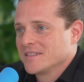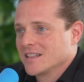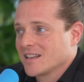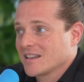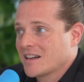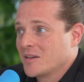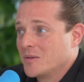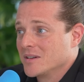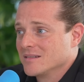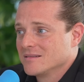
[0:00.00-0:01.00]
And like I
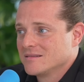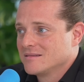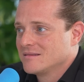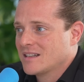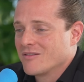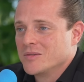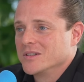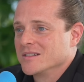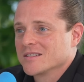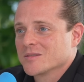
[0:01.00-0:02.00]
want
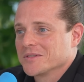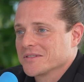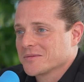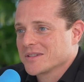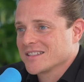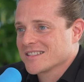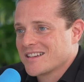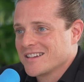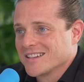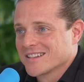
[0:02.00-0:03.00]
everybody to experience what that's
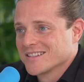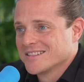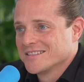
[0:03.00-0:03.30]
like.